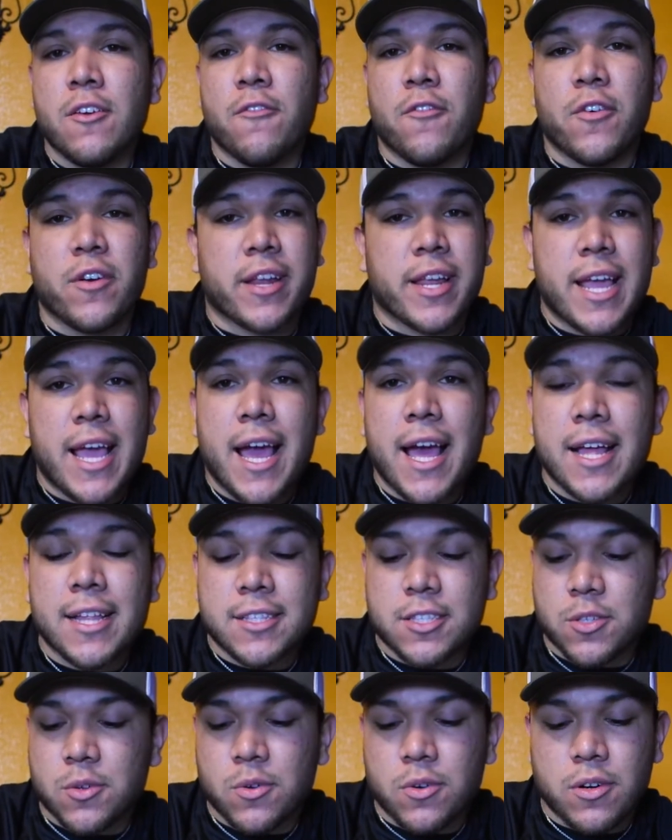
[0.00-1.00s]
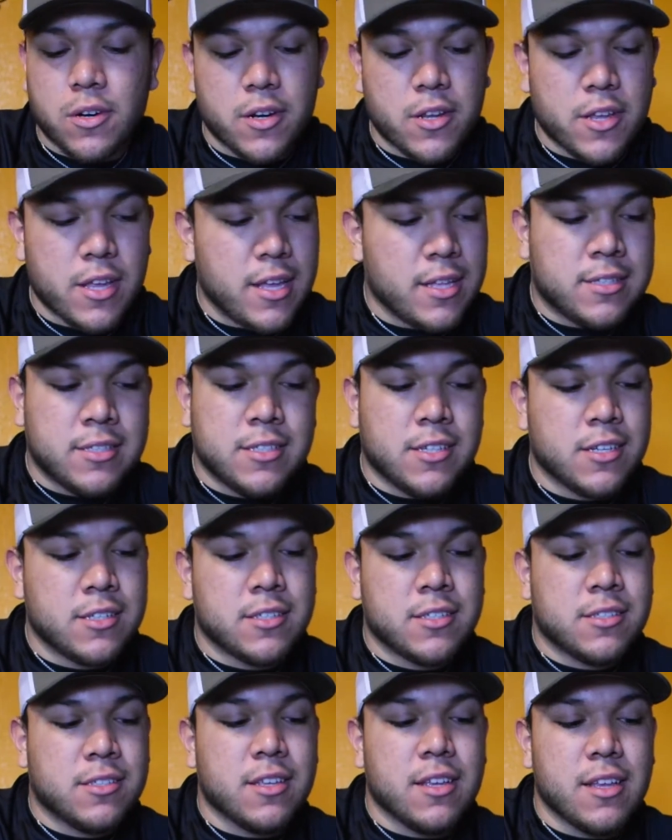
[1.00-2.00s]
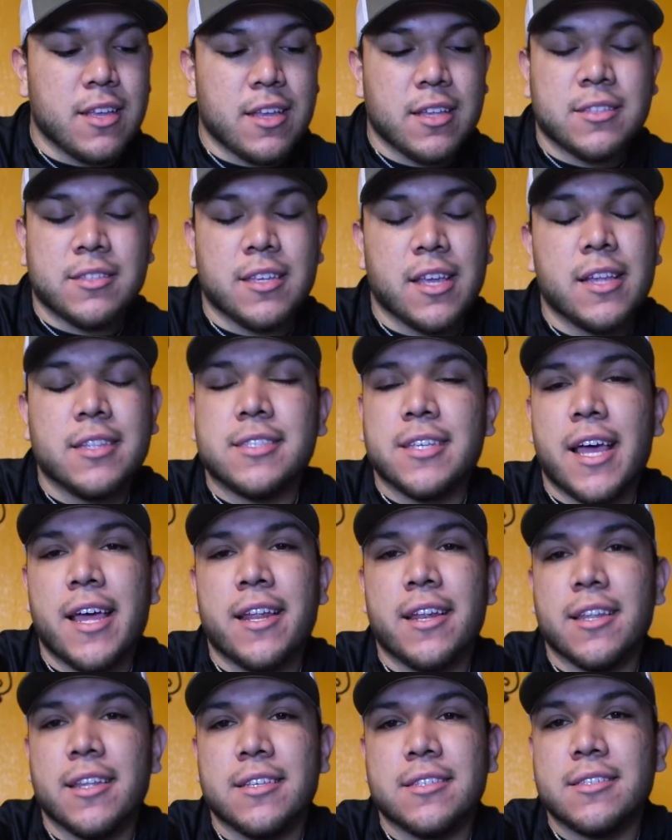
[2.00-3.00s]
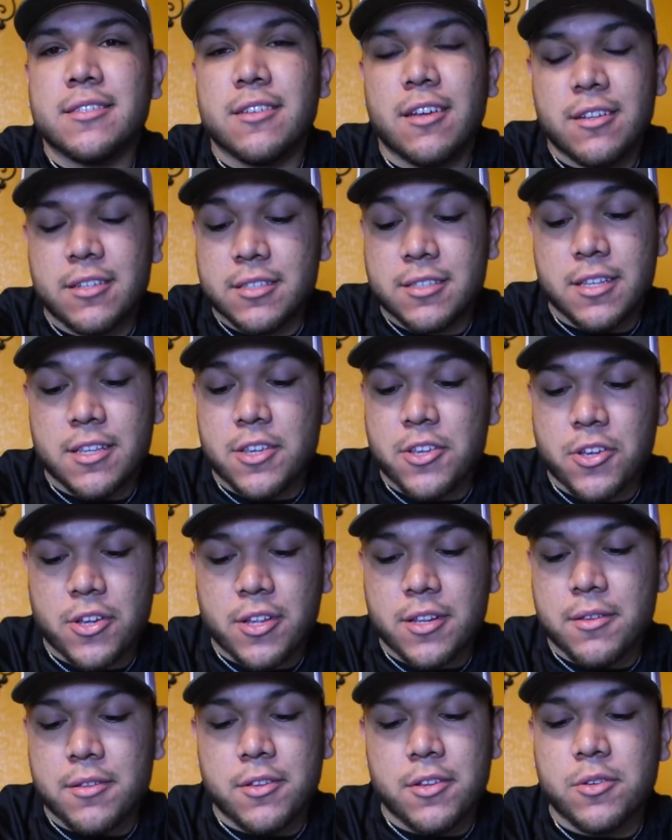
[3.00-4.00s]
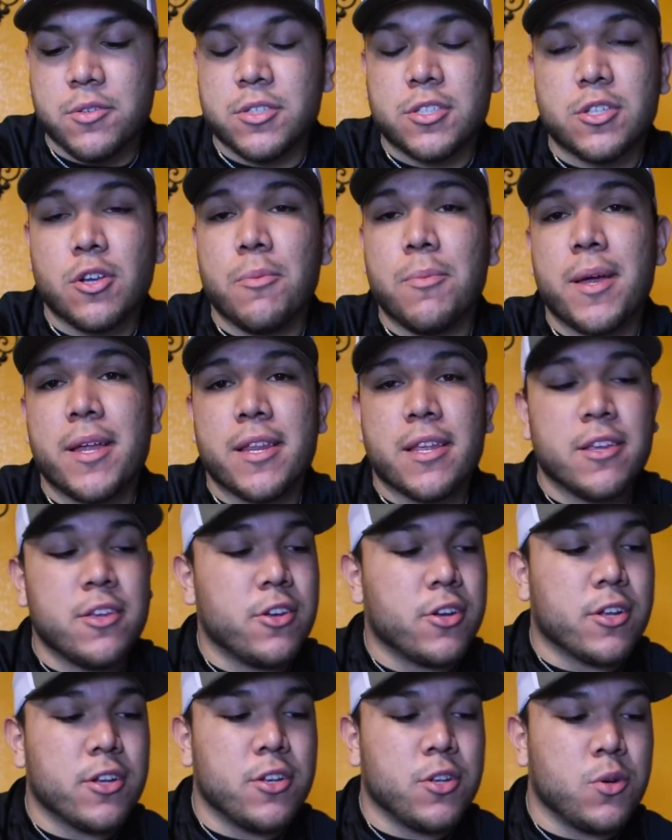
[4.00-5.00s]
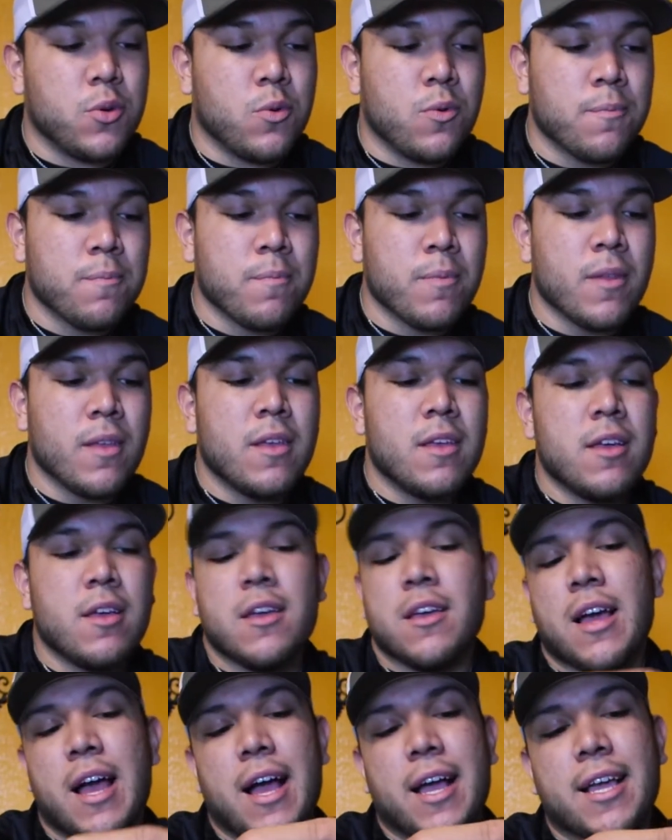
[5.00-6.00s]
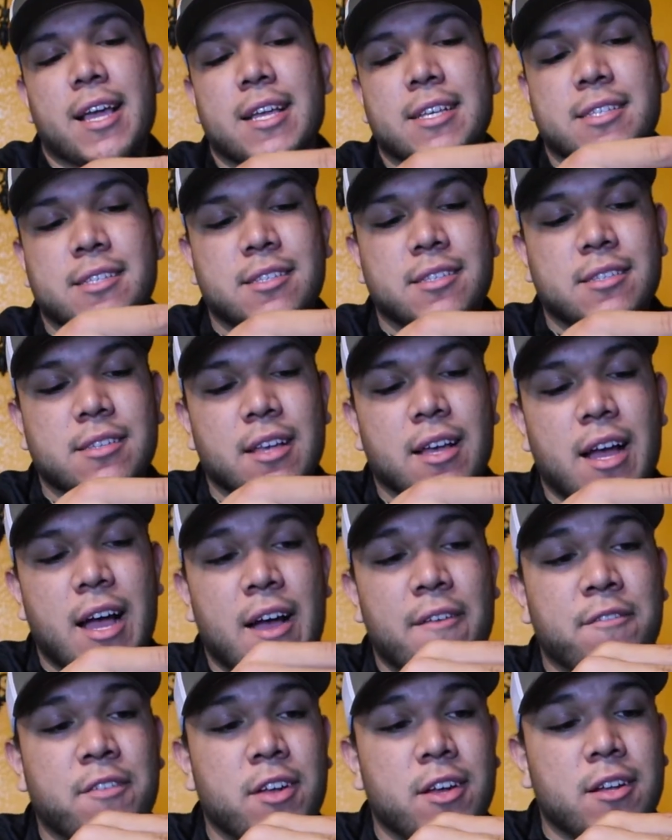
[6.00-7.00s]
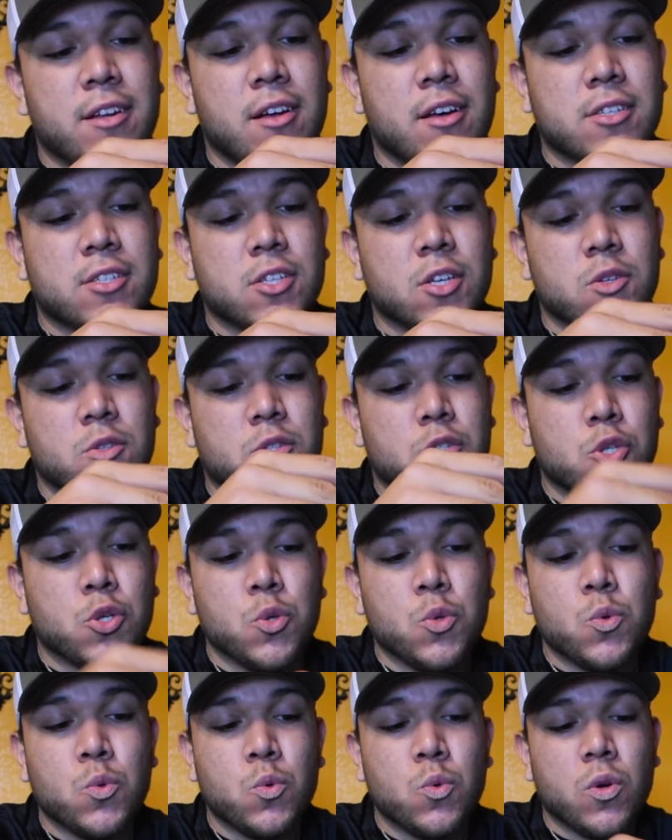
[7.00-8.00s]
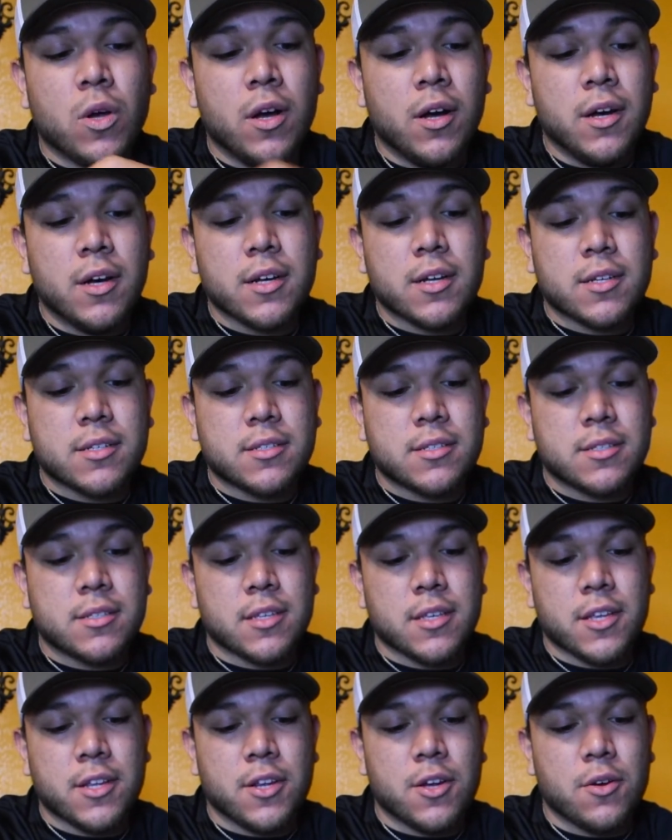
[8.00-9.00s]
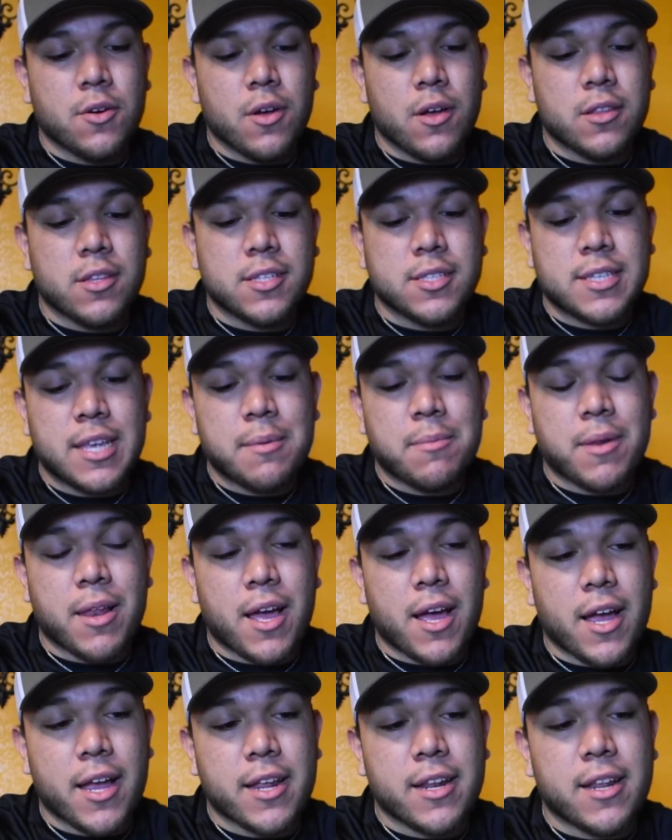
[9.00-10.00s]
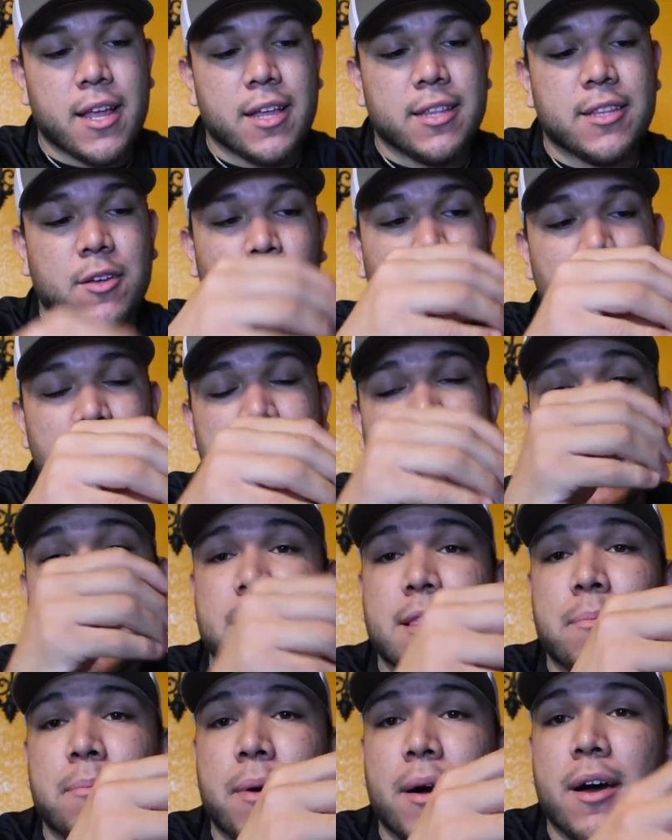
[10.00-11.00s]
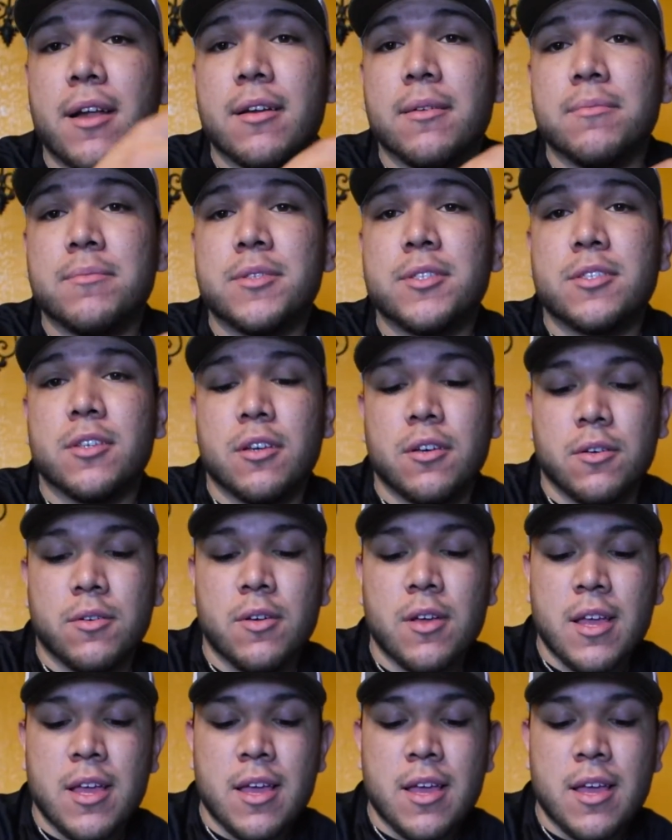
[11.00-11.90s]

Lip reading: for cats, or it's endless. Honestly, you can do so many. You can do, I guess I've done also 2 hooks, you know, on the same line and the weight at the bottom. So